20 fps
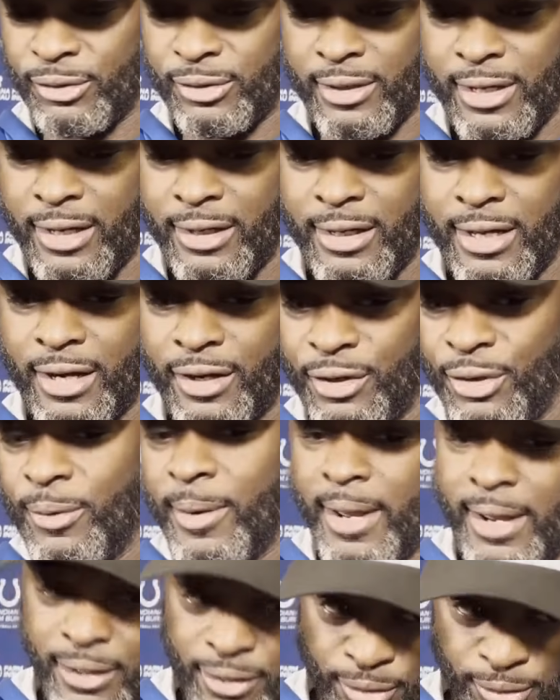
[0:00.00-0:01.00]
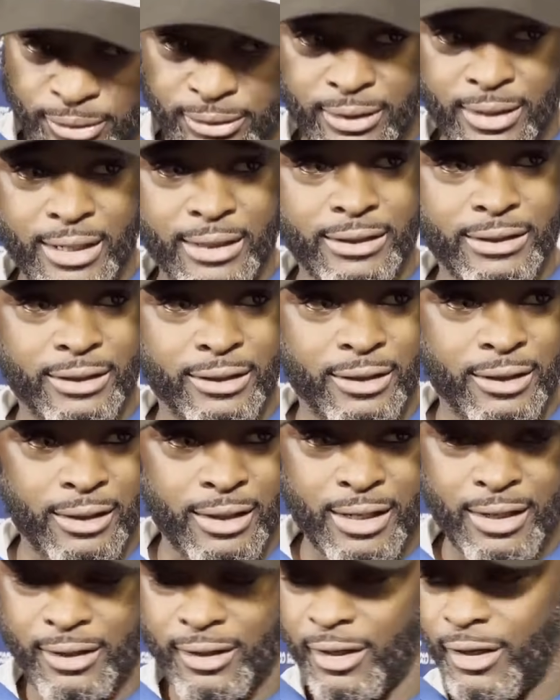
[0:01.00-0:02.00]
So now you got a new head coach next year, and
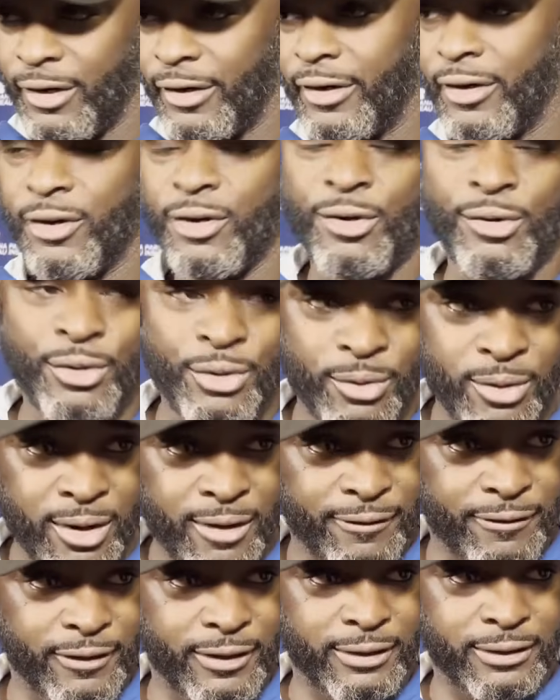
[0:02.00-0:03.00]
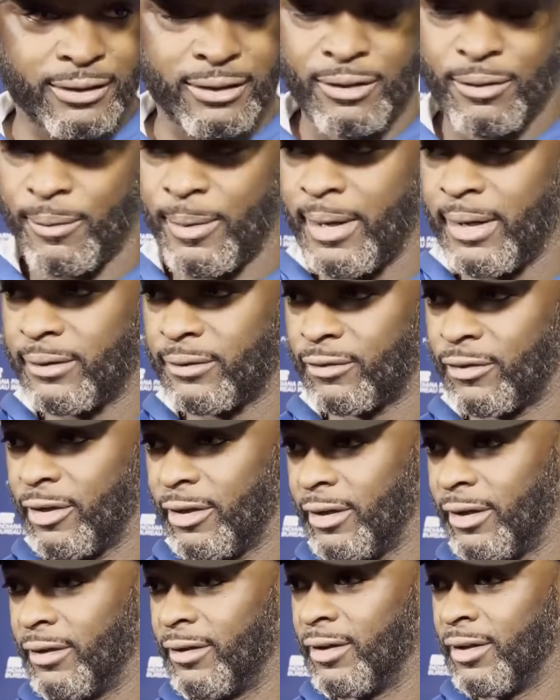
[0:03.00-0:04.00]
got to learn a whole new offense and the way it's
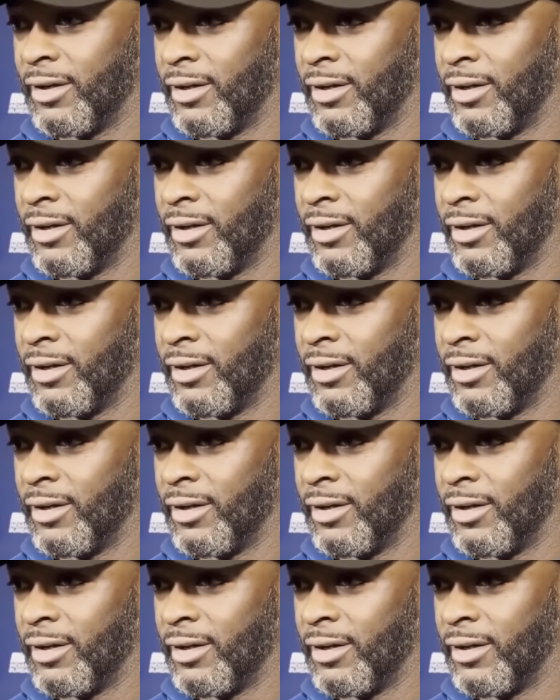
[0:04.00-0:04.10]
running.